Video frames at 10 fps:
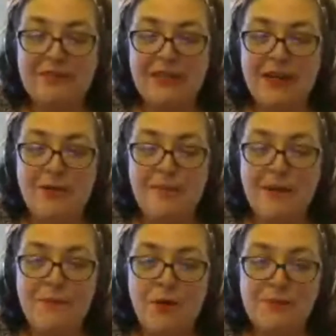like on
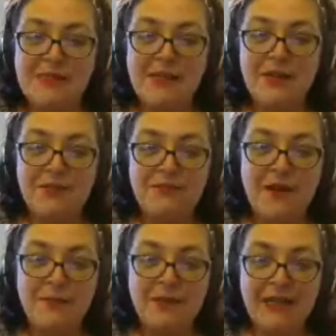my mum's side of the
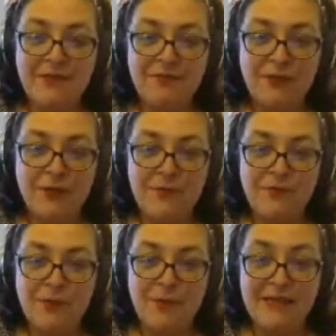family from
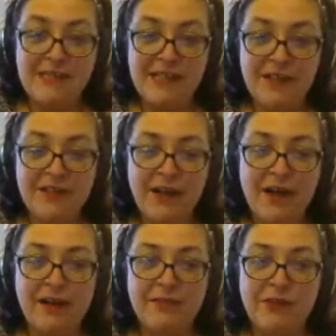India,
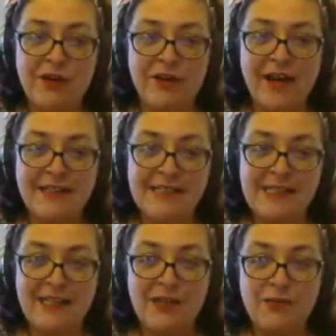and I've got an
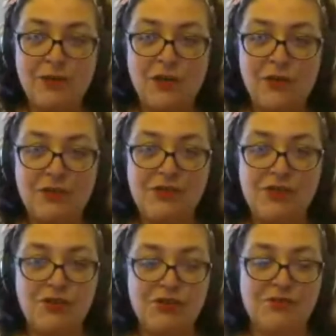auntie who looks
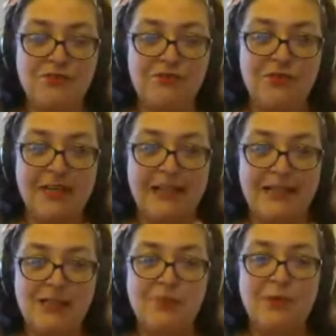just
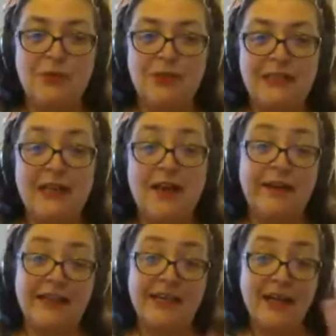really spookily
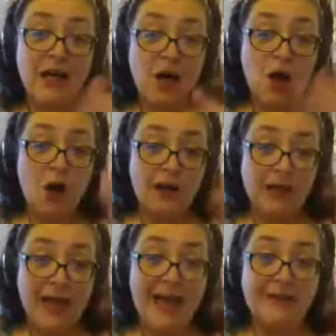
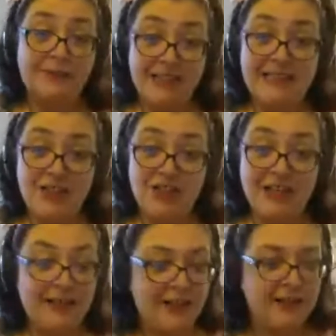like elderly
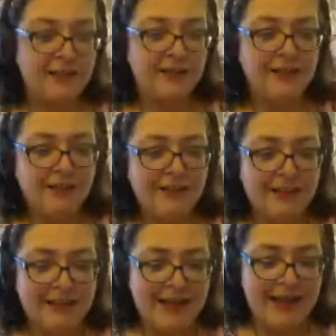Sheila.
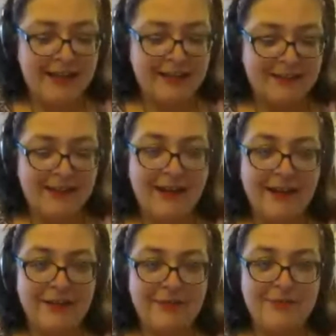Yeah.
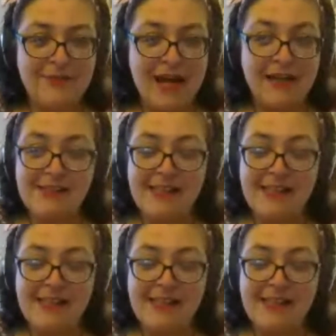And a